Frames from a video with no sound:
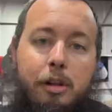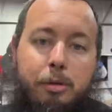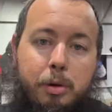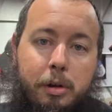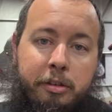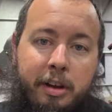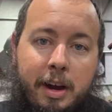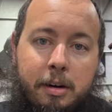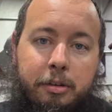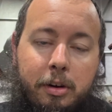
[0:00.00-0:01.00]
threw those
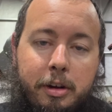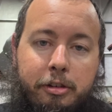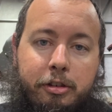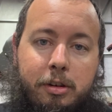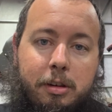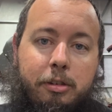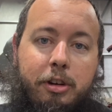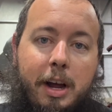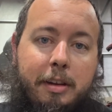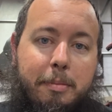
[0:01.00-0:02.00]
tires on his truck,
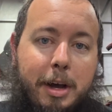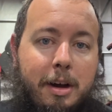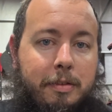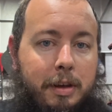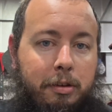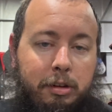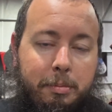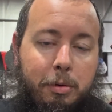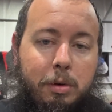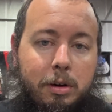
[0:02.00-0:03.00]
tried them out. They
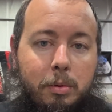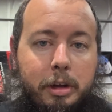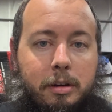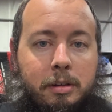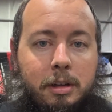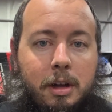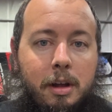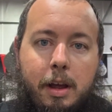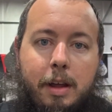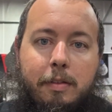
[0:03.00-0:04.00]
seemed to work well.
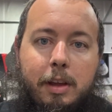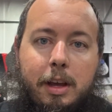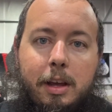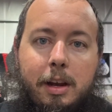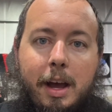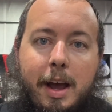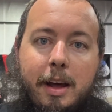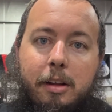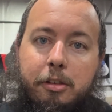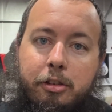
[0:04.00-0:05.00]
And then
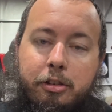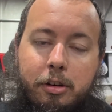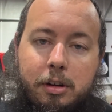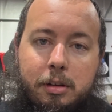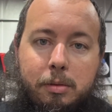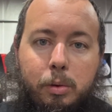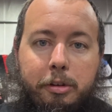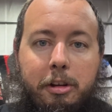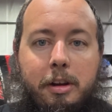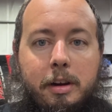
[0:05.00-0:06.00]
Alex's truck
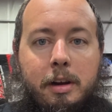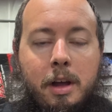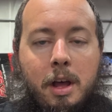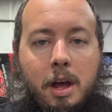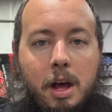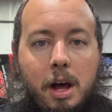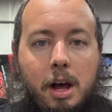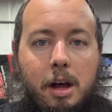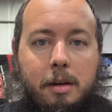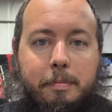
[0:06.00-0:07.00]
was here.
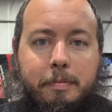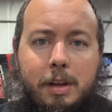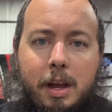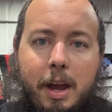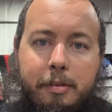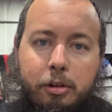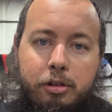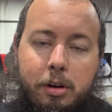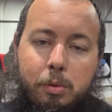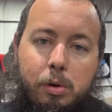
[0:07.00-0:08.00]
After
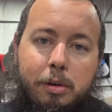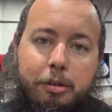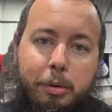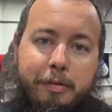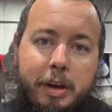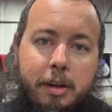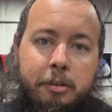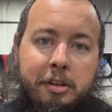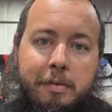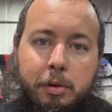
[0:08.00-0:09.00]
Truck Wars, we
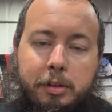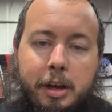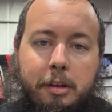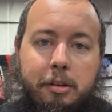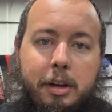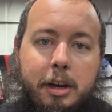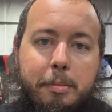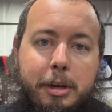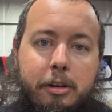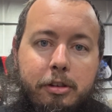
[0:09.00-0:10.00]
found several things that needed
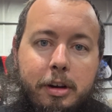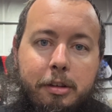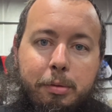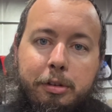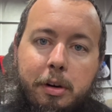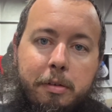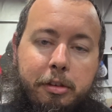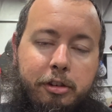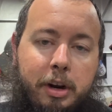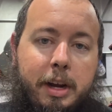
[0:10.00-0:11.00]
to be addressed. We serviced
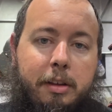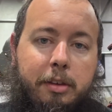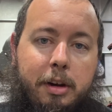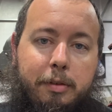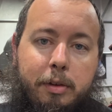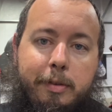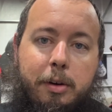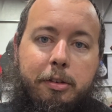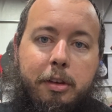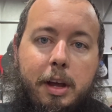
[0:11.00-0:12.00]
the trans in it for the
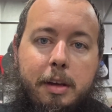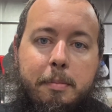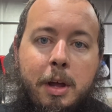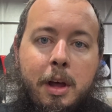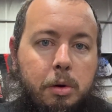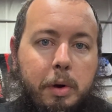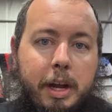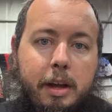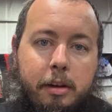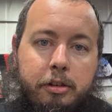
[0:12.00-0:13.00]
first time. We went
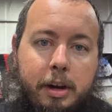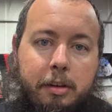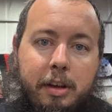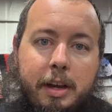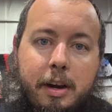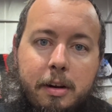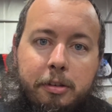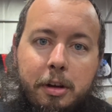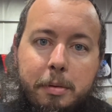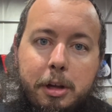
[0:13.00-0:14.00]
ahead and tried to take care
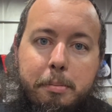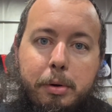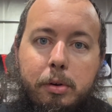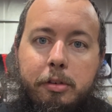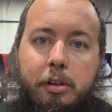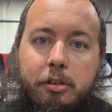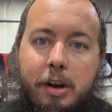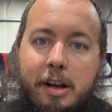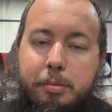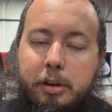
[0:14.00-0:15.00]
of some of the boost and
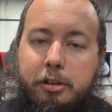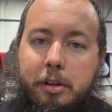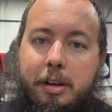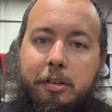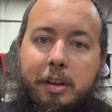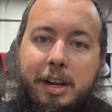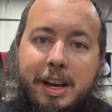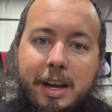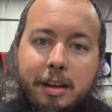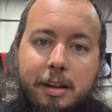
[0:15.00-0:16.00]
drive pressure leaks that he
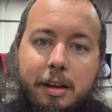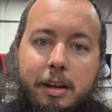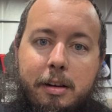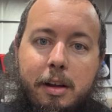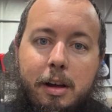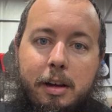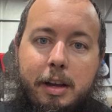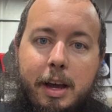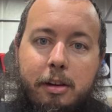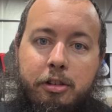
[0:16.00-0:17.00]
had that had
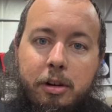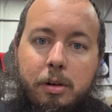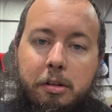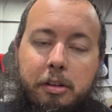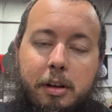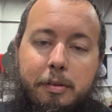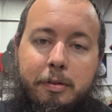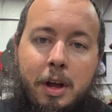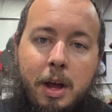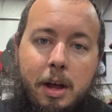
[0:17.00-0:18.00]
kind of showed themselves.
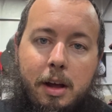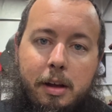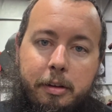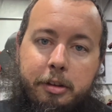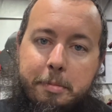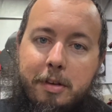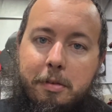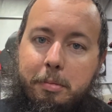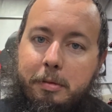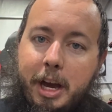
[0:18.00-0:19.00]
Some of
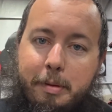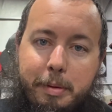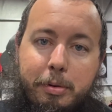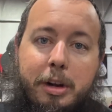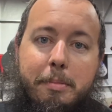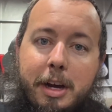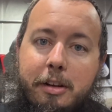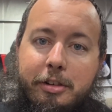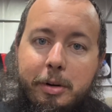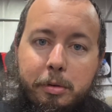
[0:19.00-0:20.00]
them got to be pretty
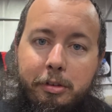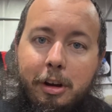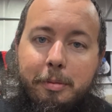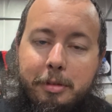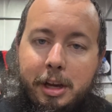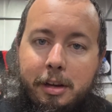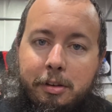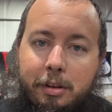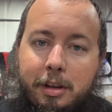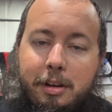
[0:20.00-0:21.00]
major. It was dumb
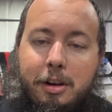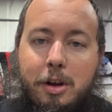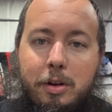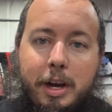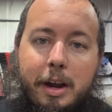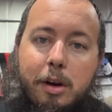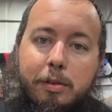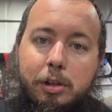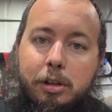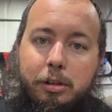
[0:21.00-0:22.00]
things that, got
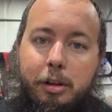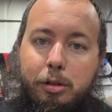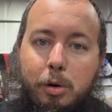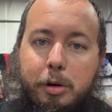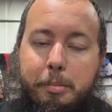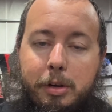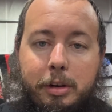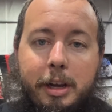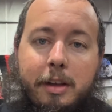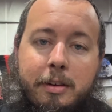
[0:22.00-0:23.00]
overlooked in throwing a build
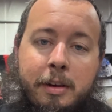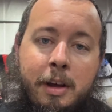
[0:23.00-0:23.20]
together.